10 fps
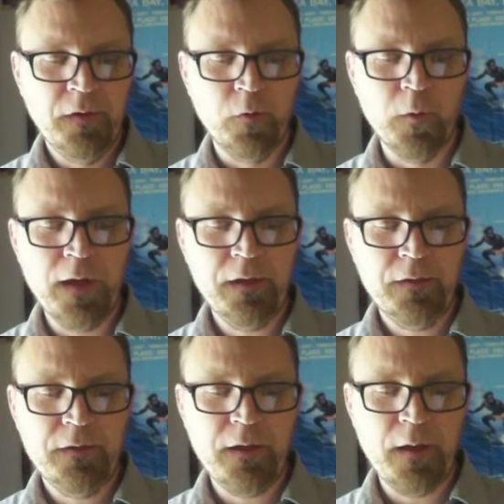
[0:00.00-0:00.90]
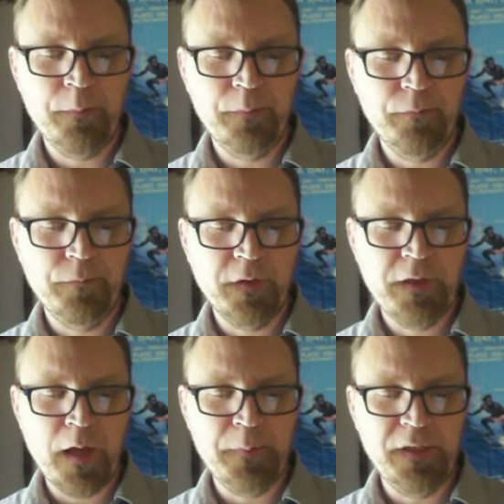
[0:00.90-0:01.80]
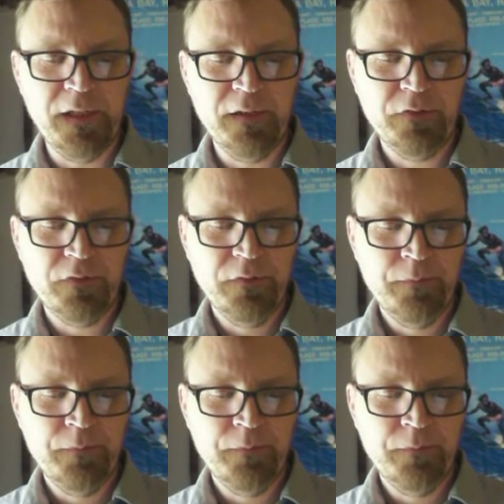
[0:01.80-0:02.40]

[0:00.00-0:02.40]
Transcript: Greg Cam Cambadias,